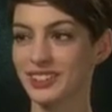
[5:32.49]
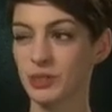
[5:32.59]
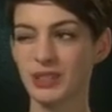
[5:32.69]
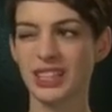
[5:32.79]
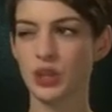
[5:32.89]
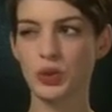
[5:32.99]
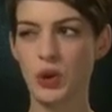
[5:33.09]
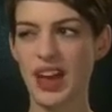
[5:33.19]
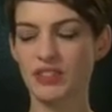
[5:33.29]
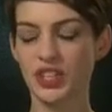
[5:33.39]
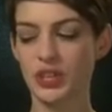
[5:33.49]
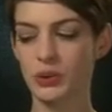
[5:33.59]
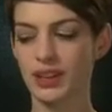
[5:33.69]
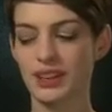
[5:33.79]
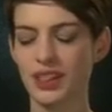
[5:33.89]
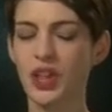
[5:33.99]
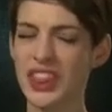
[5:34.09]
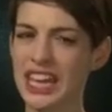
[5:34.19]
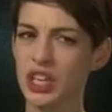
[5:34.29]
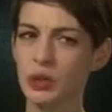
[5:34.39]
just being like, you don't have to do it. And I thought,
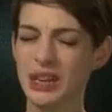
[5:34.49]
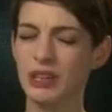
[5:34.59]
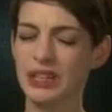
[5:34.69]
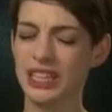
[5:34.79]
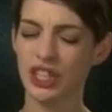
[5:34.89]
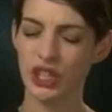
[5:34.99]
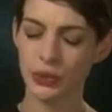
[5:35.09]
thank you, but I really do.